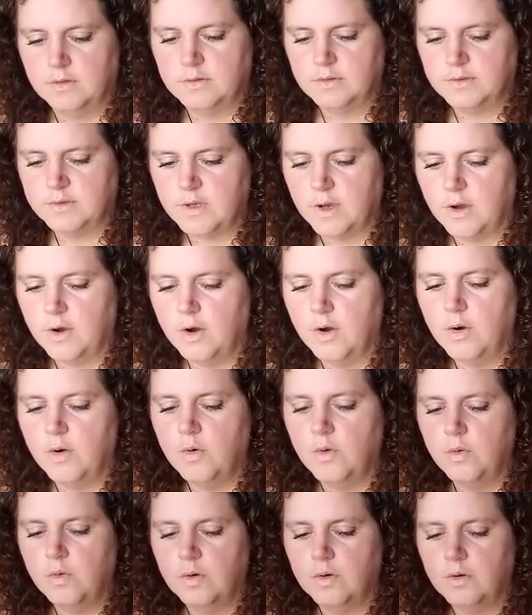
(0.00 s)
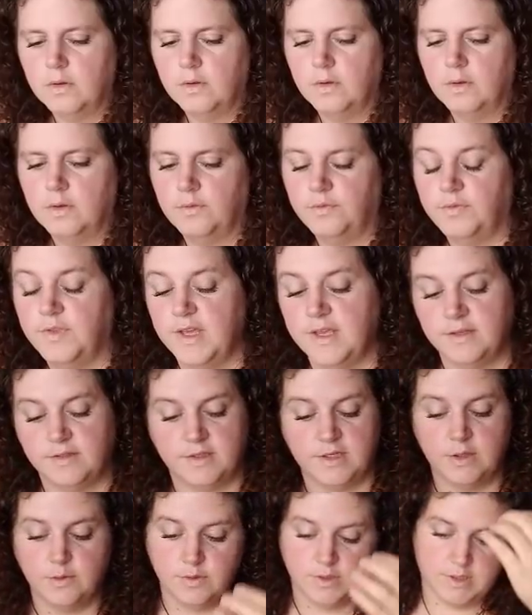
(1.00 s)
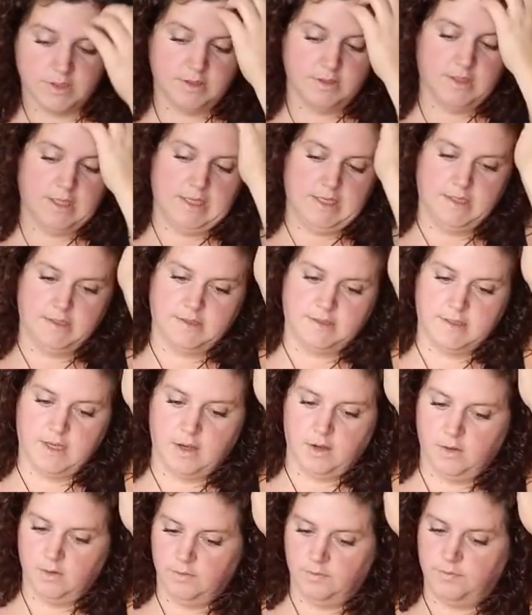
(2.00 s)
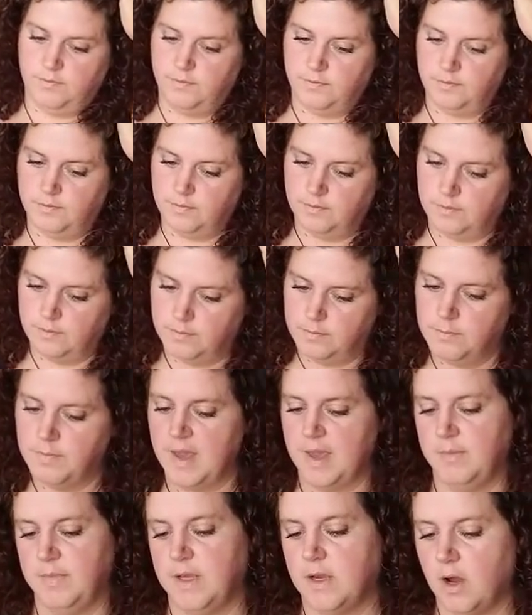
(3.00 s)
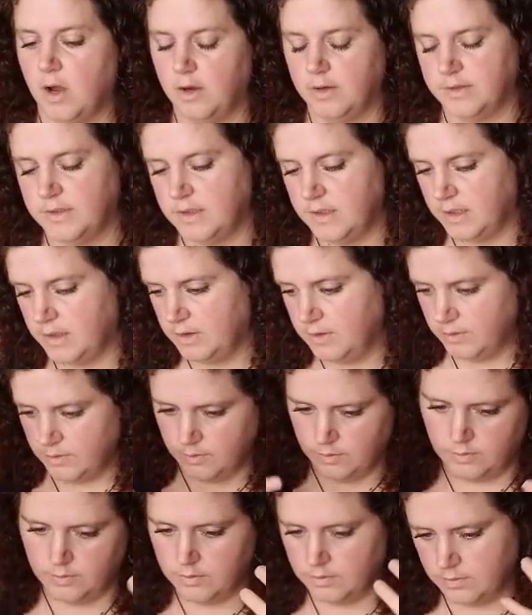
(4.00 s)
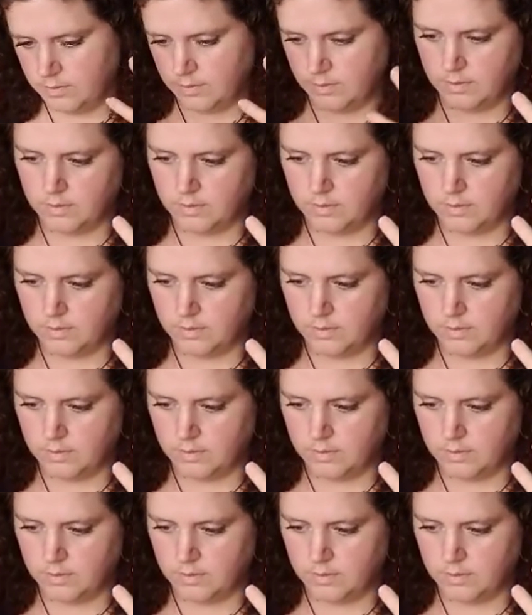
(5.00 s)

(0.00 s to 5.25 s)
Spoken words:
So this union in itself may be causing you